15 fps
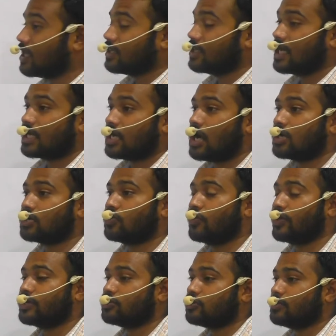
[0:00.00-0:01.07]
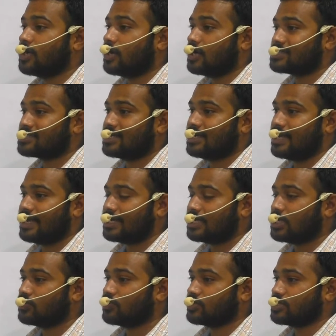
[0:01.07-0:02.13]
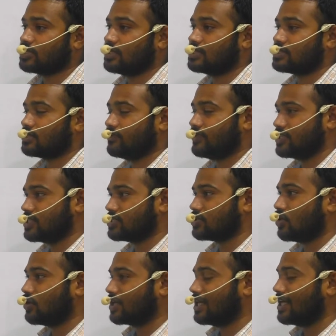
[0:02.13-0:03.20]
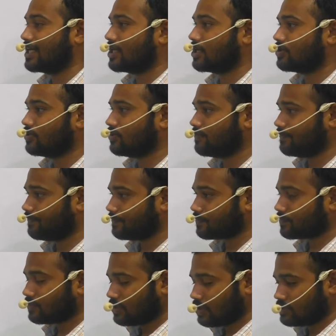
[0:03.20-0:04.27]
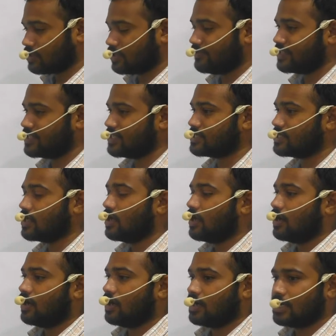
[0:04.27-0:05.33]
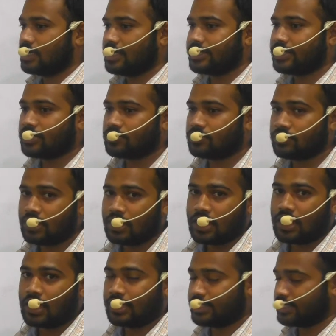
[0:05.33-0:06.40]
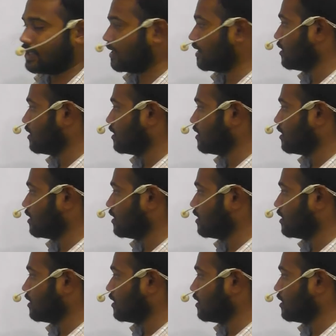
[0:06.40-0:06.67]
they are not going to be asked a directly question which is not related to, which is related to article.